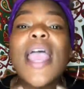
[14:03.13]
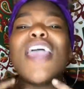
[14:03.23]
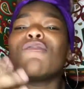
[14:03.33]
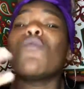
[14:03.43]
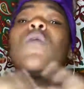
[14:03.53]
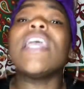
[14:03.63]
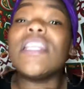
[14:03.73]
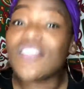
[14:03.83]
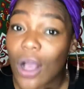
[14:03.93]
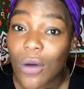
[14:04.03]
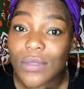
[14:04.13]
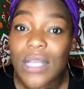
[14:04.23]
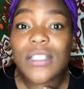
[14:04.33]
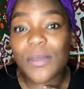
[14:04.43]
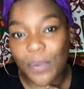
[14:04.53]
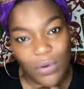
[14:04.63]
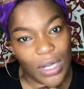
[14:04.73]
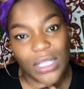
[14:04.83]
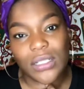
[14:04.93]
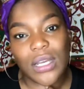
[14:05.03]
if we don't support
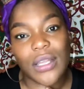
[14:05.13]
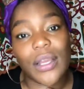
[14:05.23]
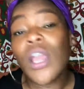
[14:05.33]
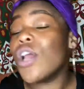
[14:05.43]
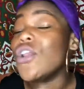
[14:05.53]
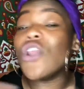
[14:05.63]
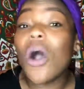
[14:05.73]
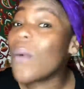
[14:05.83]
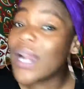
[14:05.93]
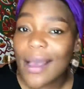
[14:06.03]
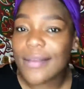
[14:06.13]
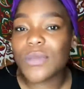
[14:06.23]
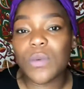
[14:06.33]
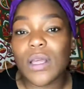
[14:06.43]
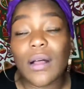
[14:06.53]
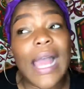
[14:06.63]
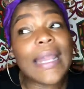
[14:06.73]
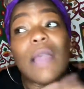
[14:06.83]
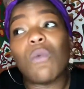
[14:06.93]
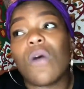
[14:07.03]
each other, no one else will, and
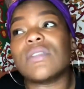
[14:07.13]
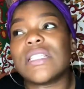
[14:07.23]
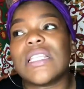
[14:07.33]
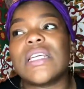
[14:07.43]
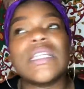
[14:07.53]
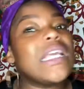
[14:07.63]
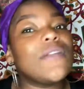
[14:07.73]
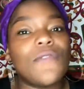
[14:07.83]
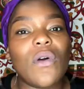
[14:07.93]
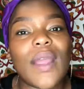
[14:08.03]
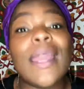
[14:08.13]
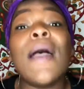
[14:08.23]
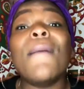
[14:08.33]
they won't see the need for it.